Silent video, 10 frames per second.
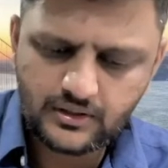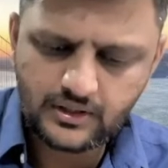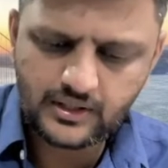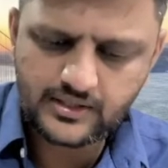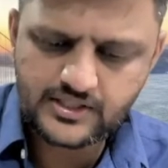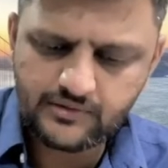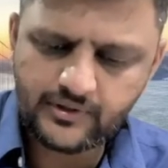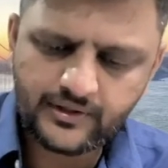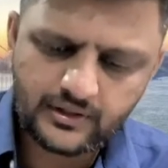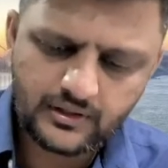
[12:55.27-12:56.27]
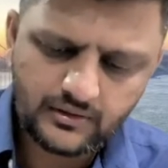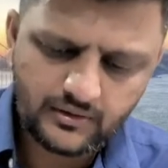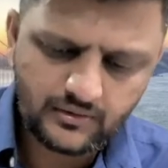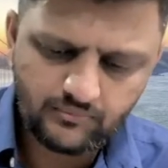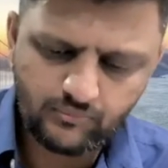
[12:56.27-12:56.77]
RCM under
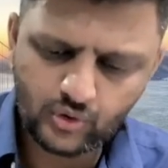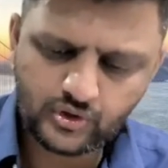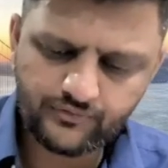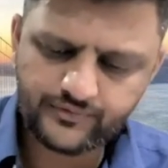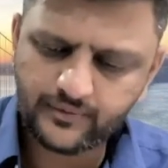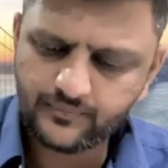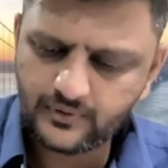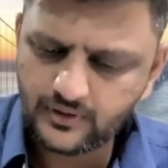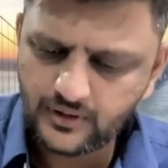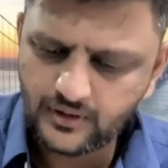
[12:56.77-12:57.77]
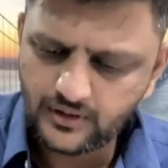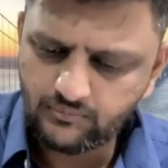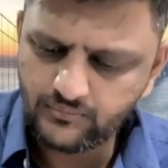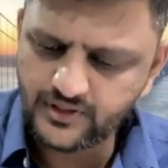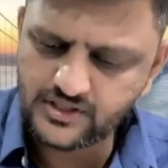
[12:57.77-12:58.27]
both of them.
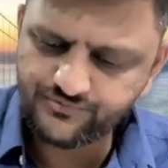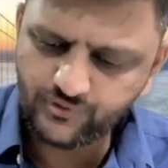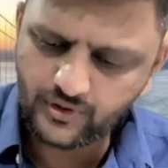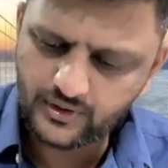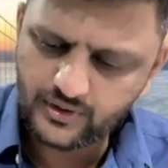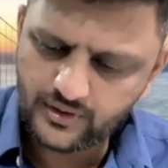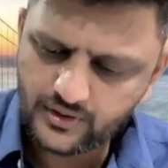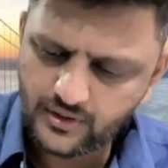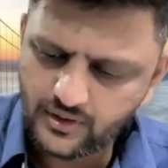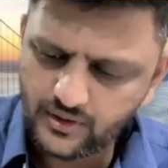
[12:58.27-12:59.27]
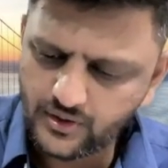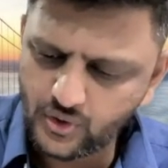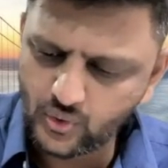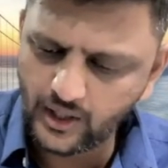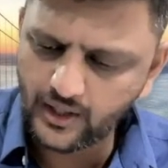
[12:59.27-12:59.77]
But this is for
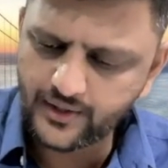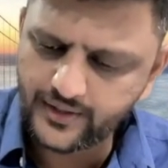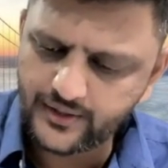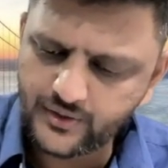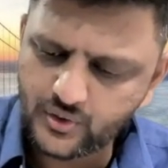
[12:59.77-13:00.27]
URD